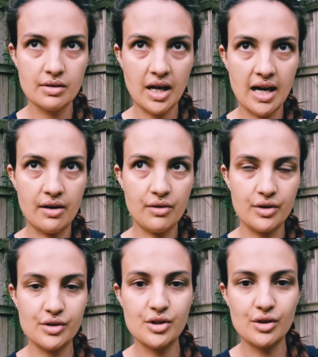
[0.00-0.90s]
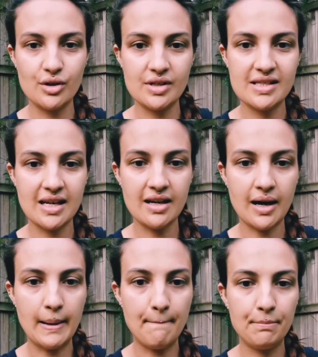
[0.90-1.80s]
how those two sync
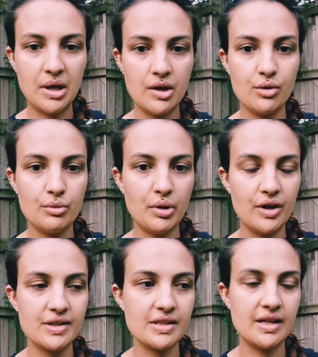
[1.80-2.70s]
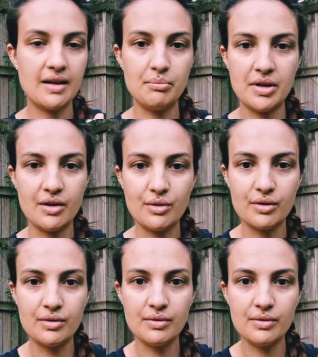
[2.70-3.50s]
up, being a good person and being a good